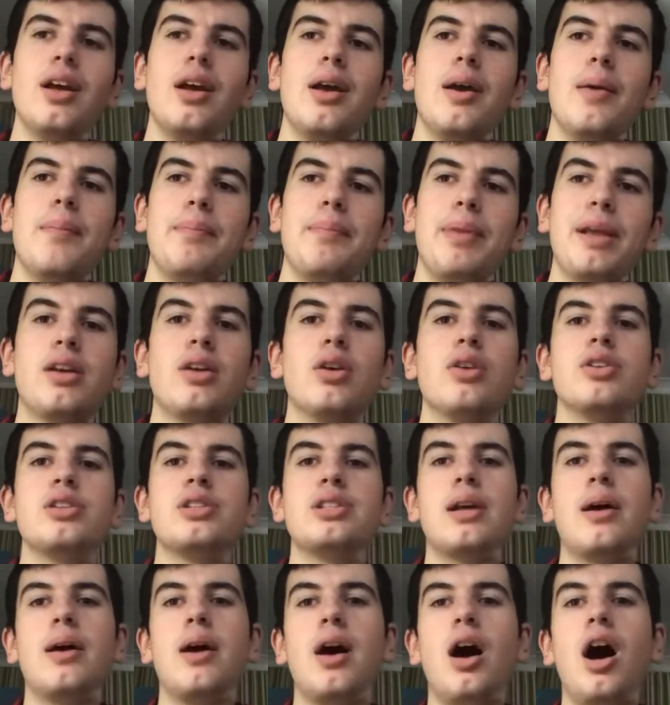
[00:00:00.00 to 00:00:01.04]
Because
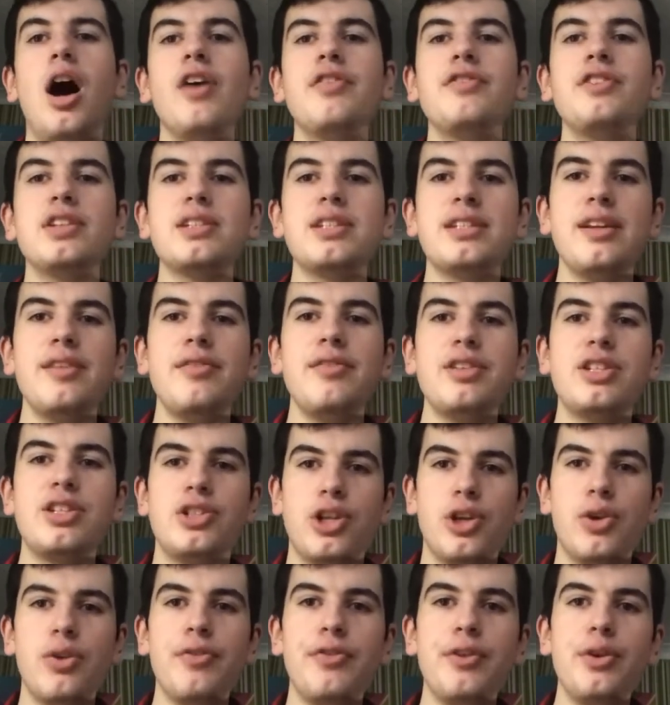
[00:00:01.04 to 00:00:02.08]
after Series
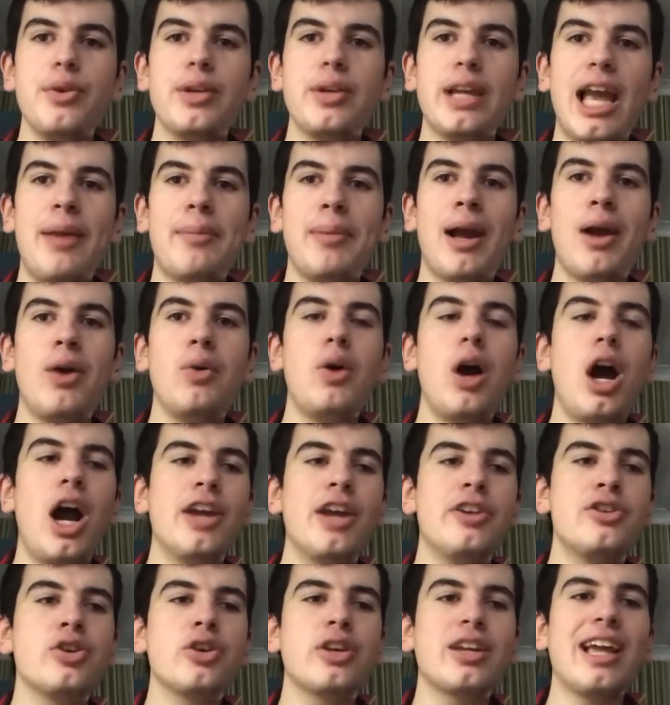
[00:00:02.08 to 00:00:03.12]
2 review came out, I
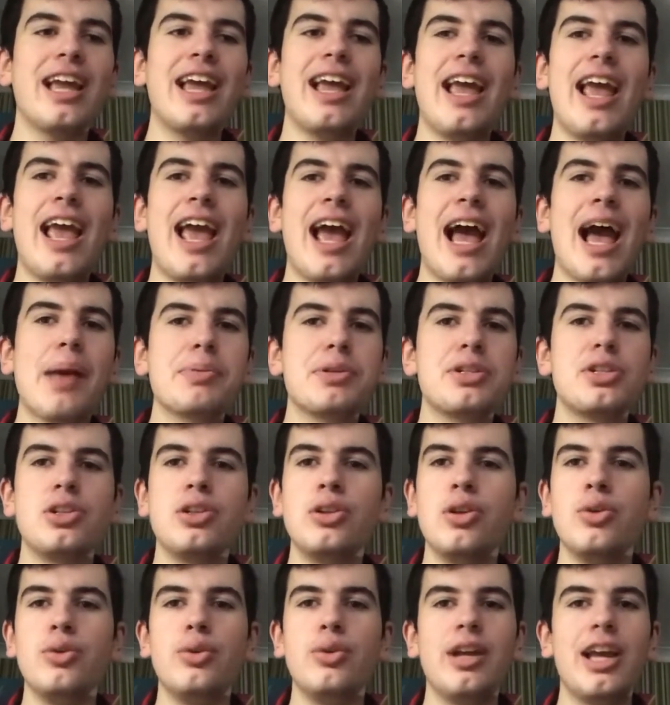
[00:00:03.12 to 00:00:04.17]
took
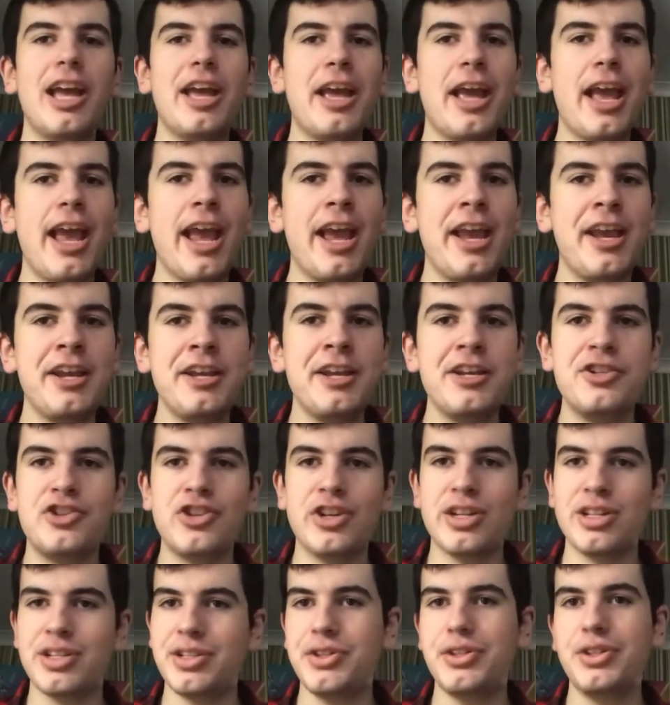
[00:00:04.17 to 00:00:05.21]
absolute
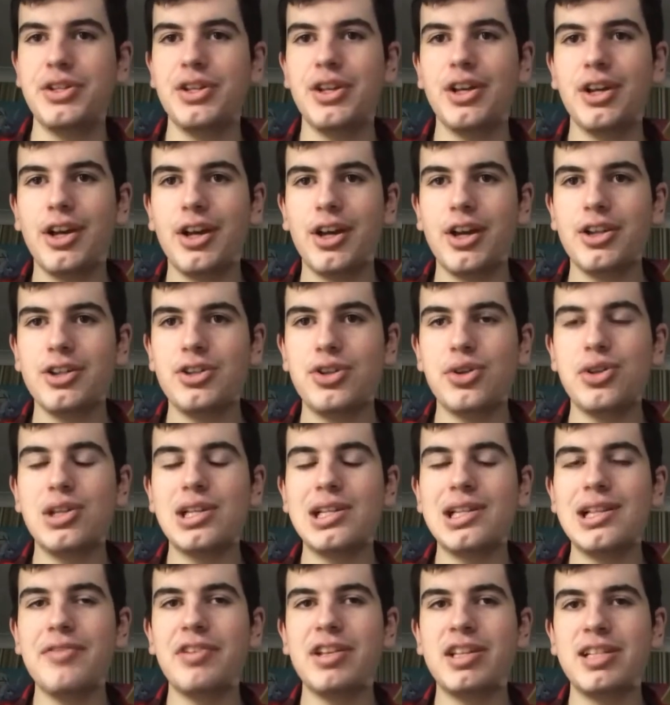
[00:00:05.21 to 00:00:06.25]
ages to
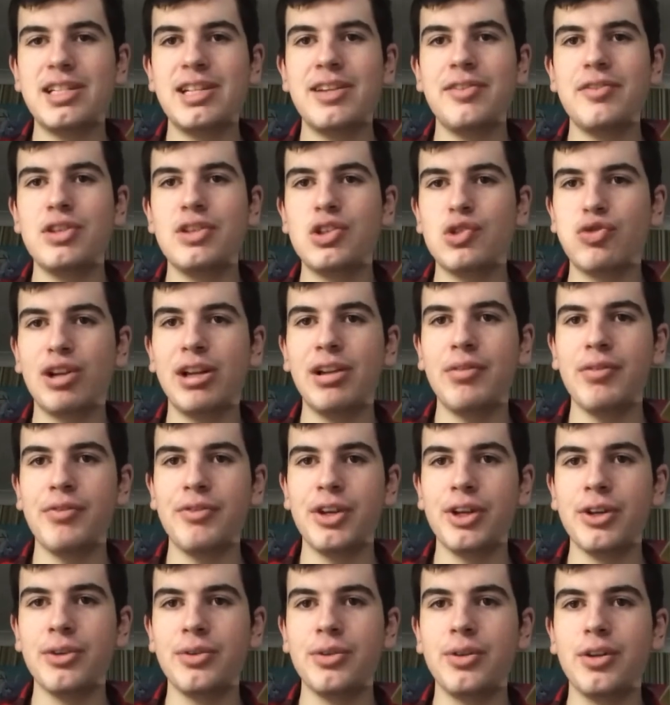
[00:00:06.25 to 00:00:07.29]
deliver the Series 3
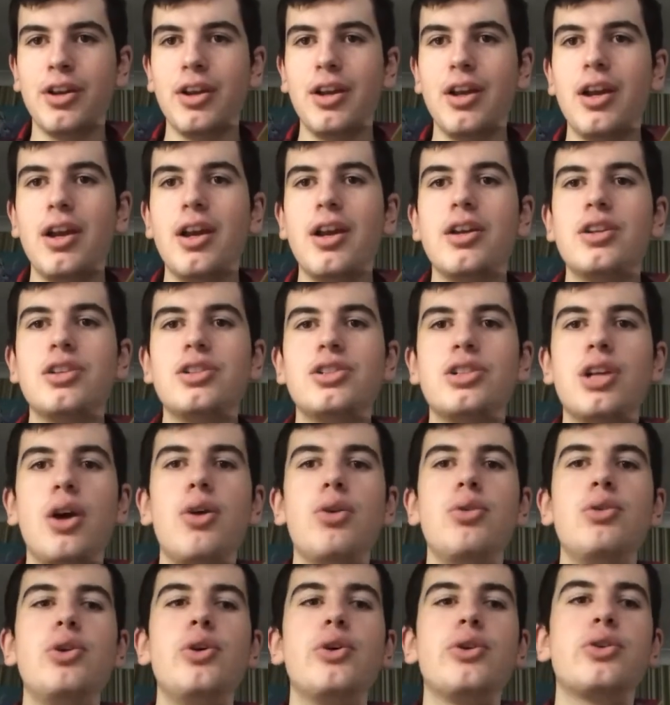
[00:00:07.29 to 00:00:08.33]
review. So
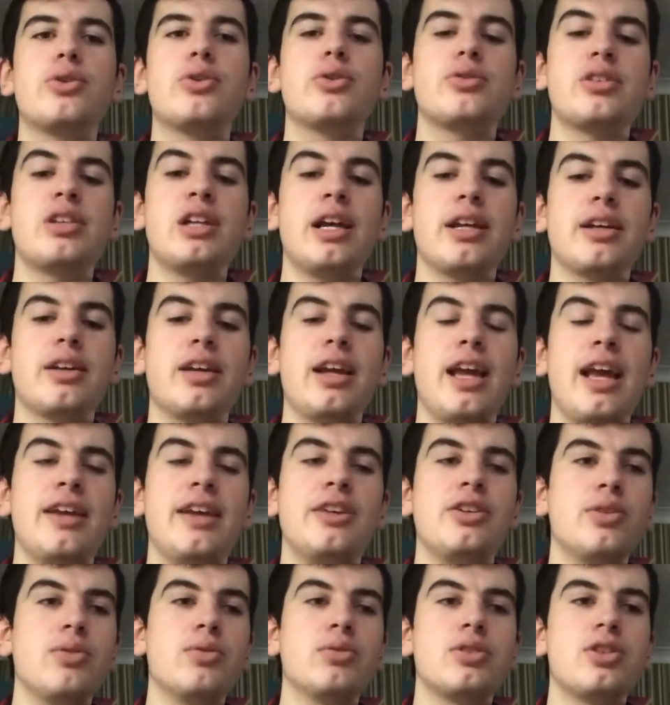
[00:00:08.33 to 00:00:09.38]
Lucas was like, hey,
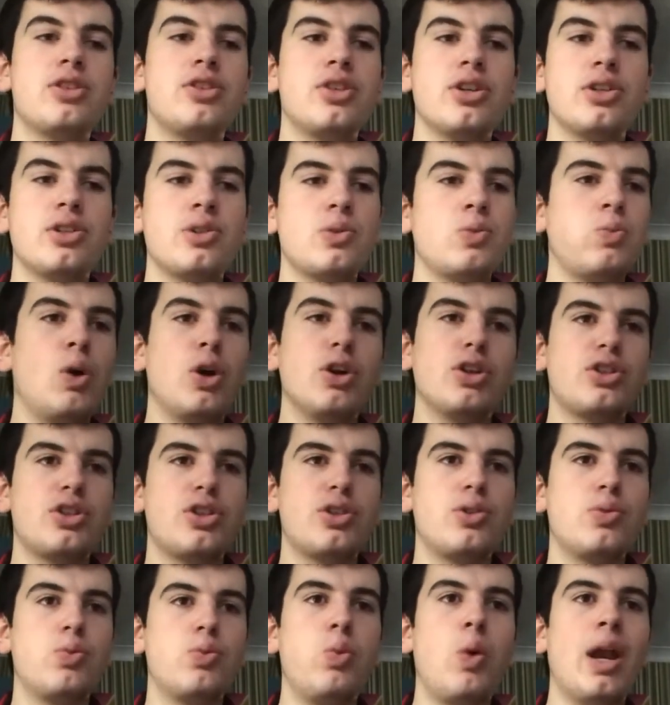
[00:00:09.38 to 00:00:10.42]
do you want to just
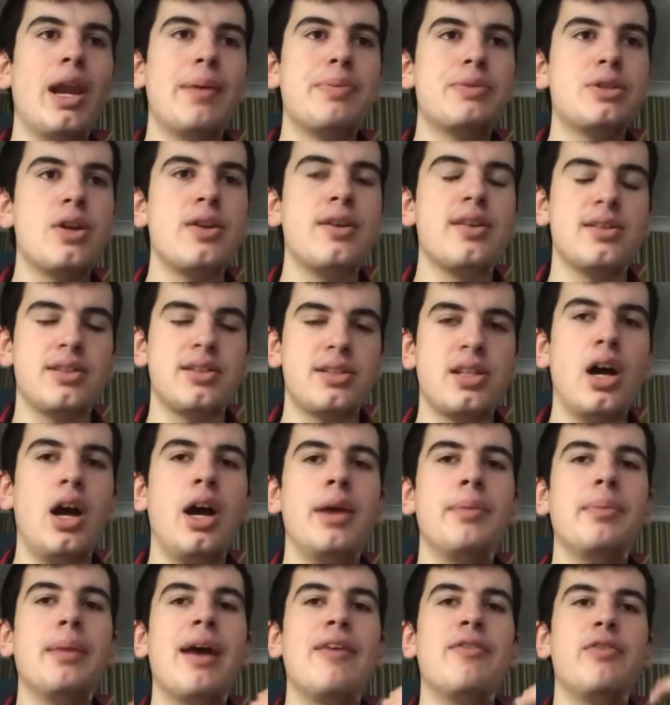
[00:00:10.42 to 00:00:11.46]
watch one episode at a
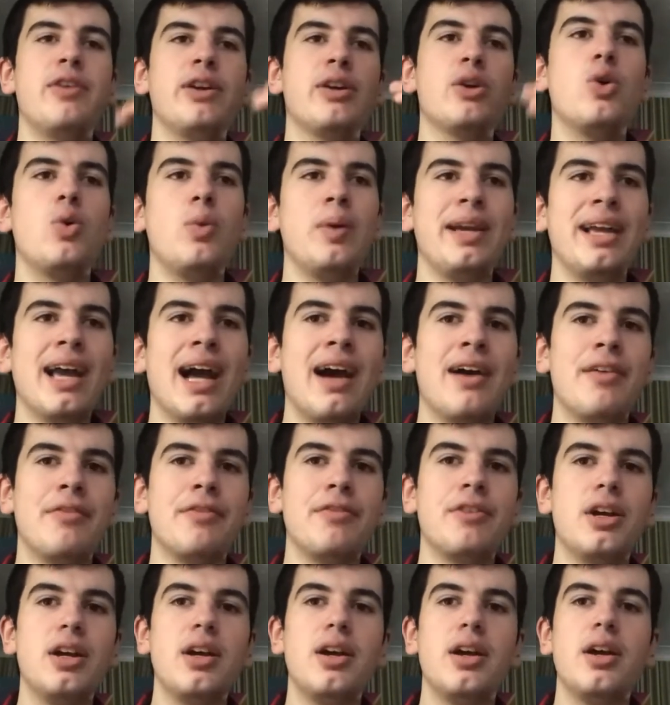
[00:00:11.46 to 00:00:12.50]
time every call we have?
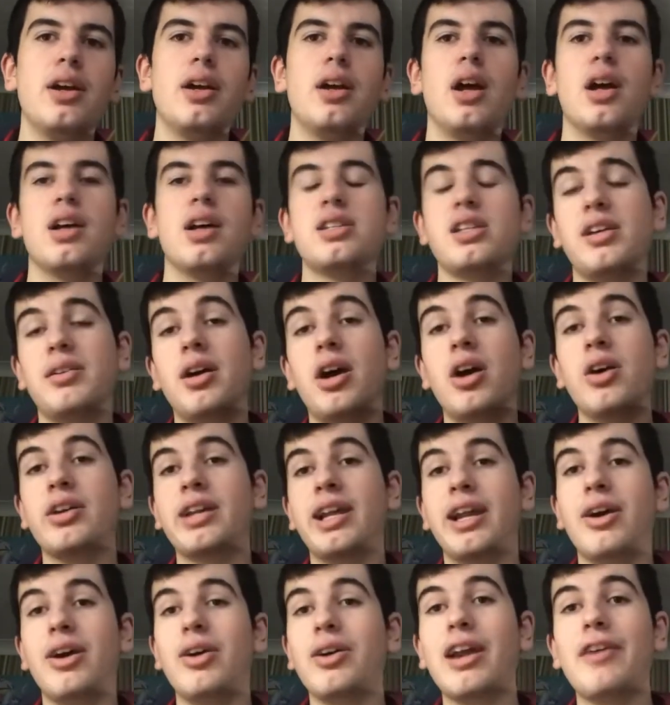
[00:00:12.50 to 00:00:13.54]
And I was like,
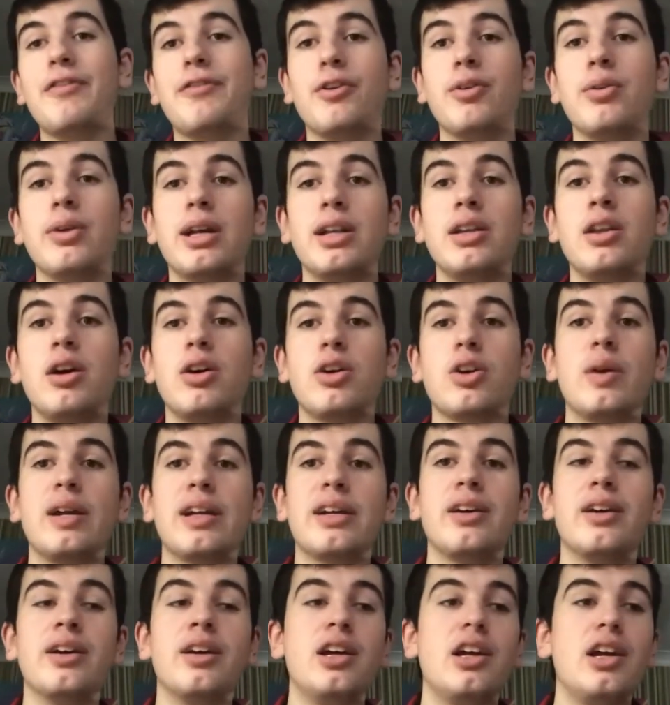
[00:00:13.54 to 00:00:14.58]
okay, I'll get through it a lot
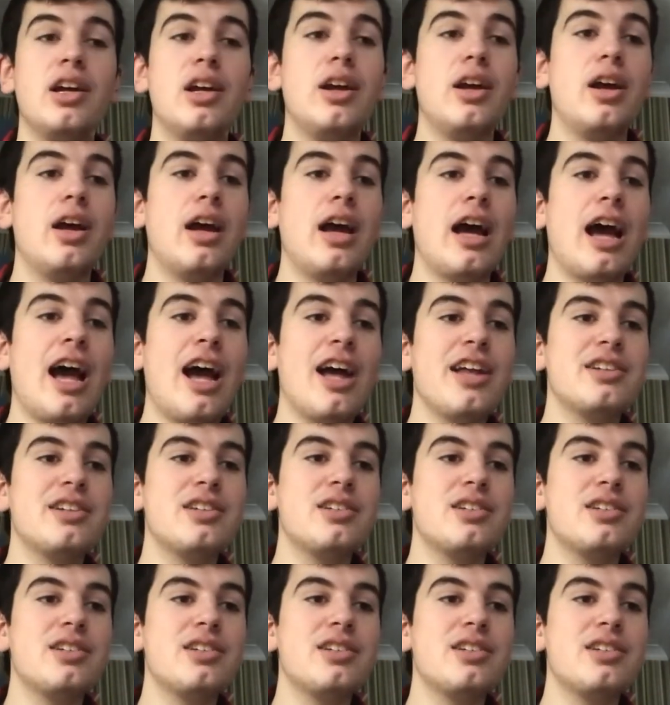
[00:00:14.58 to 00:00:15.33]
quicker. And